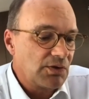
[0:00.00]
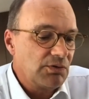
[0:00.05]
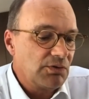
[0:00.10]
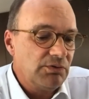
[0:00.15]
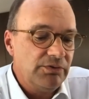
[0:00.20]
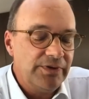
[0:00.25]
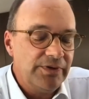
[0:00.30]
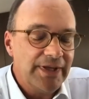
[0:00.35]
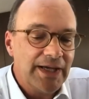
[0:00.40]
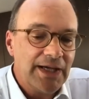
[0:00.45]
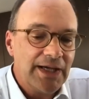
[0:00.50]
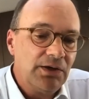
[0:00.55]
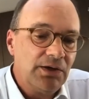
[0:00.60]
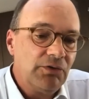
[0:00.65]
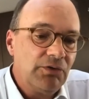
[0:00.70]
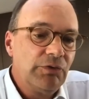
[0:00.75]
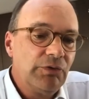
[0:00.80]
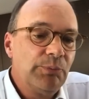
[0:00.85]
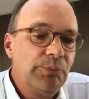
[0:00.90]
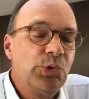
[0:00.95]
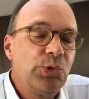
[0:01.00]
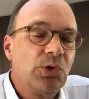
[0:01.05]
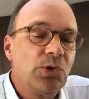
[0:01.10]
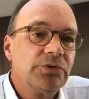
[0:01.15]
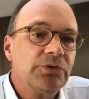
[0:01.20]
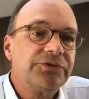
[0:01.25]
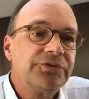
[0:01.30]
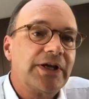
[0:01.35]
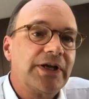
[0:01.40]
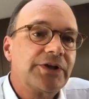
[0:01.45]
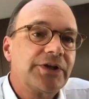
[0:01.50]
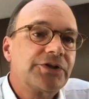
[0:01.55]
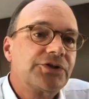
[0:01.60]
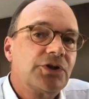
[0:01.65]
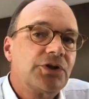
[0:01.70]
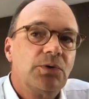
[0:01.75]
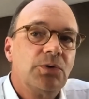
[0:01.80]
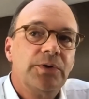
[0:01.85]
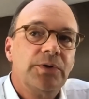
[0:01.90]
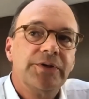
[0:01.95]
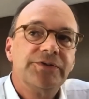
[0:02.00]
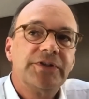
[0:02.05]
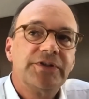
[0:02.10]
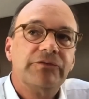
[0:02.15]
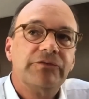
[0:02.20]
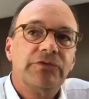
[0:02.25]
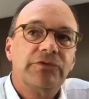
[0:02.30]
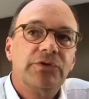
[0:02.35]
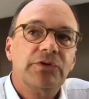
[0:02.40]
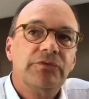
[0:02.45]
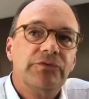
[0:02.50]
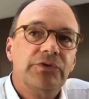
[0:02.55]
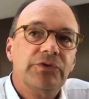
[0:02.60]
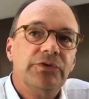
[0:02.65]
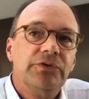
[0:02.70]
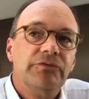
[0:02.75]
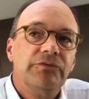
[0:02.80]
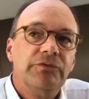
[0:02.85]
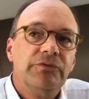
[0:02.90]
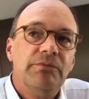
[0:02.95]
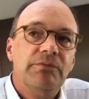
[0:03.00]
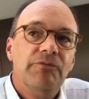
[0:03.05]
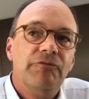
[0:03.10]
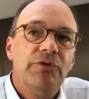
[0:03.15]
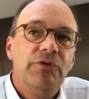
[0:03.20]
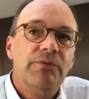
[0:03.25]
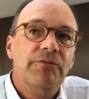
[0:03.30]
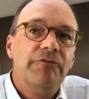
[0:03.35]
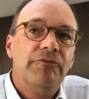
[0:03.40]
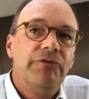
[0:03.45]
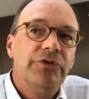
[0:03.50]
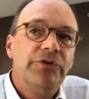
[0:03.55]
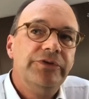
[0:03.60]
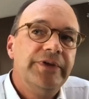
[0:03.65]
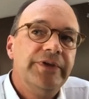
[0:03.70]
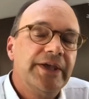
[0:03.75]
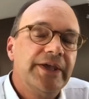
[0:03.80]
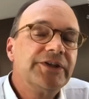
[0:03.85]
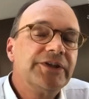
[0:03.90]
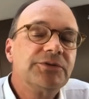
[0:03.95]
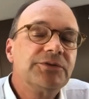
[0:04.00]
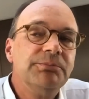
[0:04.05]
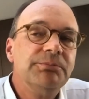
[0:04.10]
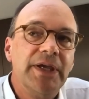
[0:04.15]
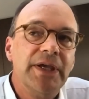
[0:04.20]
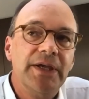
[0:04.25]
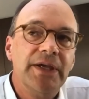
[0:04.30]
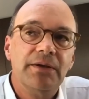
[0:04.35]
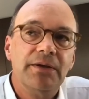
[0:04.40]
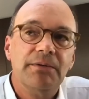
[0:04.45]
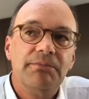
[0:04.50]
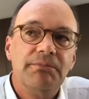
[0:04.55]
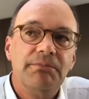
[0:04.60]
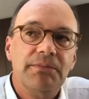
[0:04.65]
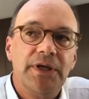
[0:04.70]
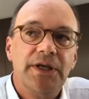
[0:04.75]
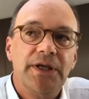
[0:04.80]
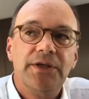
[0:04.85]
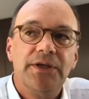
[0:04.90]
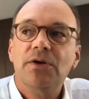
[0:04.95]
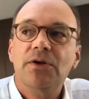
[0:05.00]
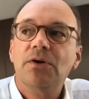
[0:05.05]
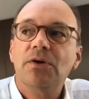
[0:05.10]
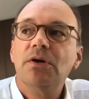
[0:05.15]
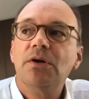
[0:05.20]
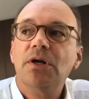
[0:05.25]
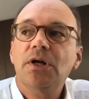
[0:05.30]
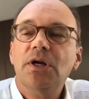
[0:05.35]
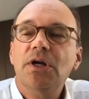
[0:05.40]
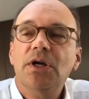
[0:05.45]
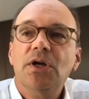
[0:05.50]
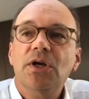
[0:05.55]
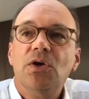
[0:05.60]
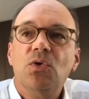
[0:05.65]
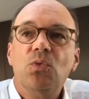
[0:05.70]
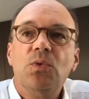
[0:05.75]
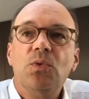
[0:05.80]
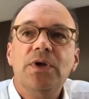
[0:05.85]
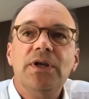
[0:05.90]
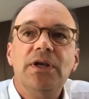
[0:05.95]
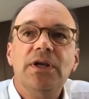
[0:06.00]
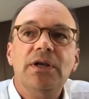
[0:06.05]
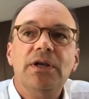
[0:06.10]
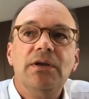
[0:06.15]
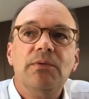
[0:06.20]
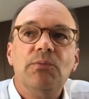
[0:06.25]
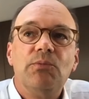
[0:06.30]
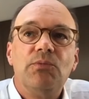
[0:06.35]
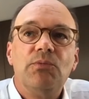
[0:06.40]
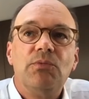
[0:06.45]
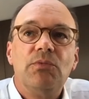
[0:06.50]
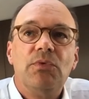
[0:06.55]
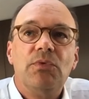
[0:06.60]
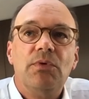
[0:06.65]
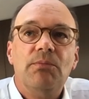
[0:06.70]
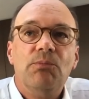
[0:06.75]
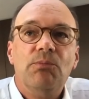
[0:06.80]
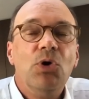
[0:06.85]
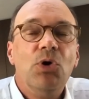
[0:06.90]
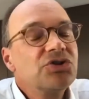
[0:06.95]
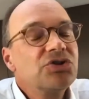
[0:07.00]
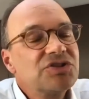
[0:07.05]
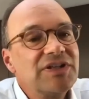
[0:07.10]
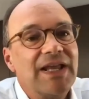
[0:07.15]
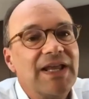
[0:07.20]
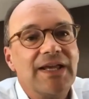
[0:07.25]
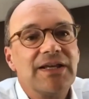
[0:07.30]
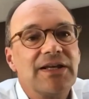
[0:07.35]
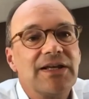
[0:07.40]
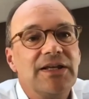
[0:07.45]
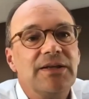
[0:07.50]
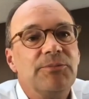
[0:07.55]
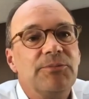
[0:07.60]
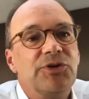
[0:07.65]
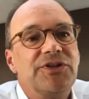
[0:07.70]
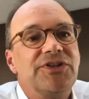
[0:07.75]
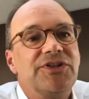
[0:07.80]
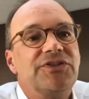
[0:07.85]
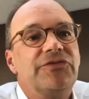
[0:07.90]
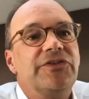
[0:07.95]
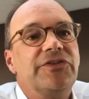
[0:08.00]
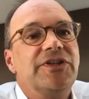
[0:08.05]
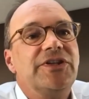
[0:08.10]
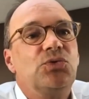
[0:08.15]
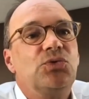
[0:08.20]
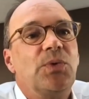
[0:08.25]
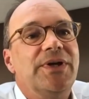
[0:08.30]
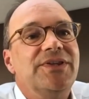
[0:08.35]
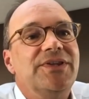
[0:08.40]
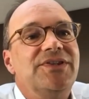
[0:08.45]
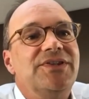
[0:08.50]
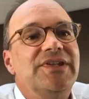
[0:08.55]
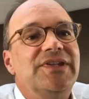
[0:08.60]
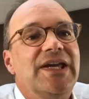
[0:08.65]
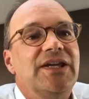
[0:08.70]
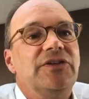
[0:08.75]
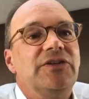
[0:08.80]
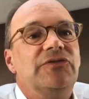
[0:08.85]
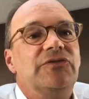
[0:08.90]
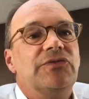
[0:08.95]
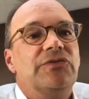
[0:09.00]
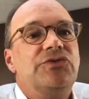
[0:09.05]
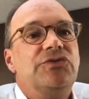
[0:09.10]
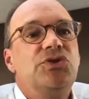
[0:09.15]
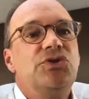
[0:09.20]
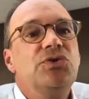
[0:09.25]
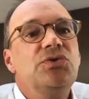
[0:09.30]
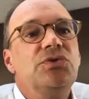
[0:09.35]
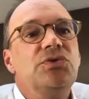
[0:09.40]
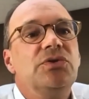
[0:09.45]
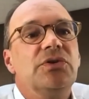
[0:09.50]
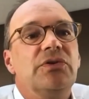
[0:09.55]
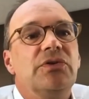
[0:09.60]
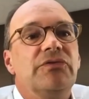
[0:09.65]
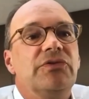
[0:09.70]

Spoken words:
now the polls are showing that the next mayor will most likely, but it's the 28th of June